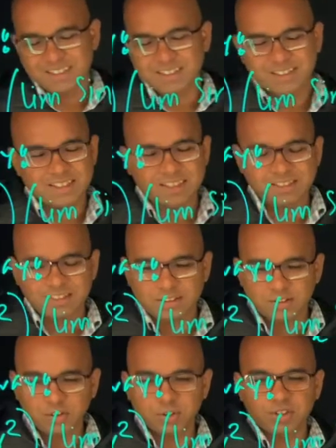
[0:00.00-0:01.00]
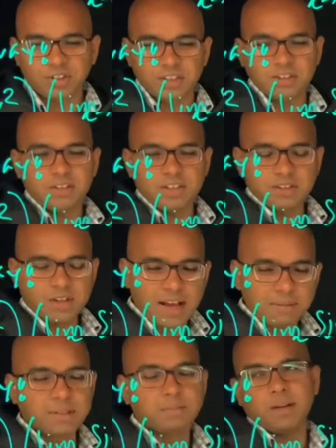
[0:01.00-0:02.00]
that's not true. You need to
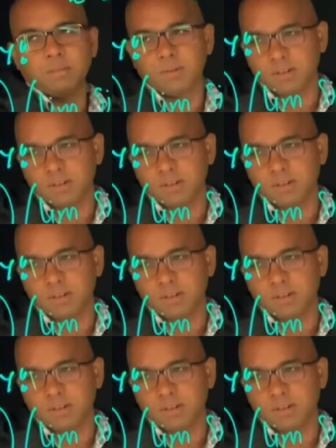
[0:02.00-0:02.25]
have some number,